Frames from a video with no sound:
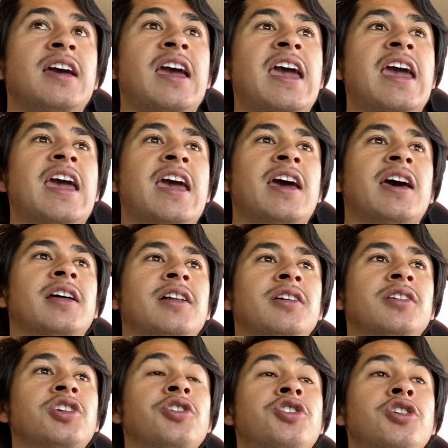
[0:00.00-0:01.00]

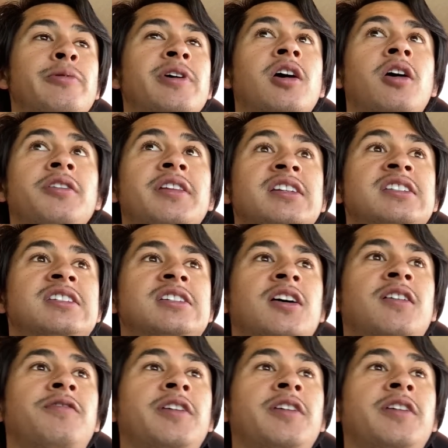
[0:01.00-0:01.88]
and you're doing all this stuff,